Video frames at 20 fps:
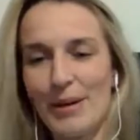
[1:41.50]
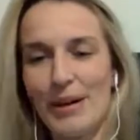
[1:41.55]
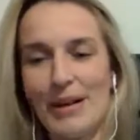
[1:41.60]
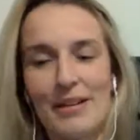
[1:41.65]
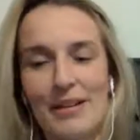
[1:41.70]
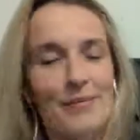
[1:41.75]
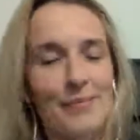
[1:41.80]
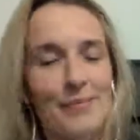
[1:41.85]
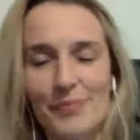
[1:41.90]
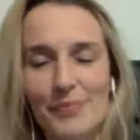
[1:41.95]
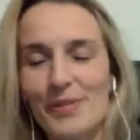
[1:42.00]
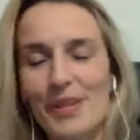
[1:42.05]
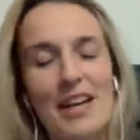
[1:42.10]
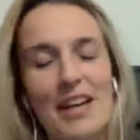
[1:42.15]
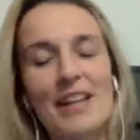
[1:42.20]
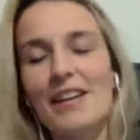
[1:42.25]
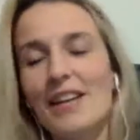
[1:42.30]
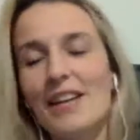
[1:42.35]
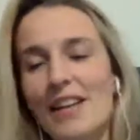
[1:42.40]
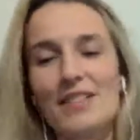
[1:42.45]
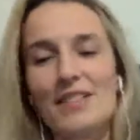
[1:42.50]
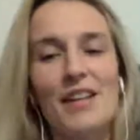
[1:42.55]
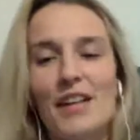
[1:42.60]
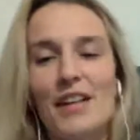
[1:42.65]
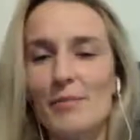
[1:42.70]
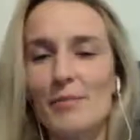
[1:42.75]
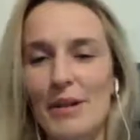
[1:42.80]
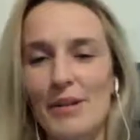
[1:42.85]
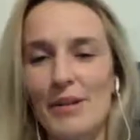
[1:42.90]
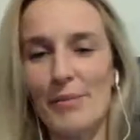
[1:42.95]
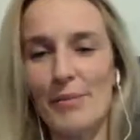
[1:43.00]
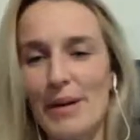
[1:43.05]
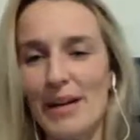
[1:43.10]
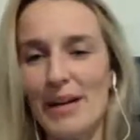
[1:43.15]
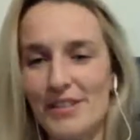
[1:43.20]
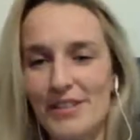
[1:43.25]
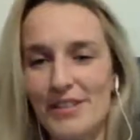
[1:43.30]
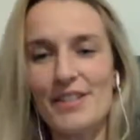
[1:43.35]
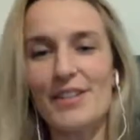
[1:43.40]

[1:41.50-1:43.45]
but it's all about the belt.